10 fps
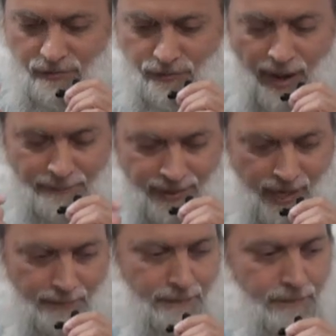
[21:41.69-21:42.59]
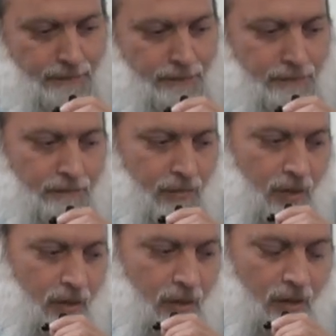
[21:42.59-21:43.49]
wrap it up.
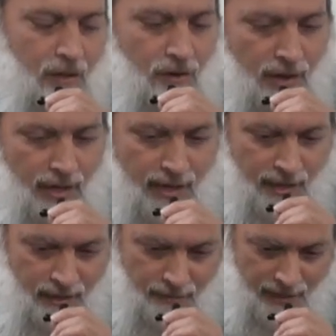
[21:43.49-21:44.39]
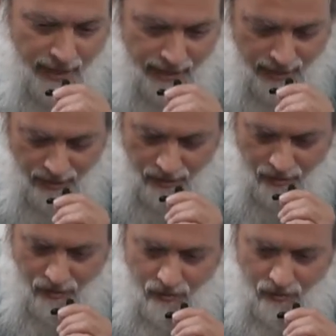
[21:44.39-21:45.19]
You know, again, in the beginning,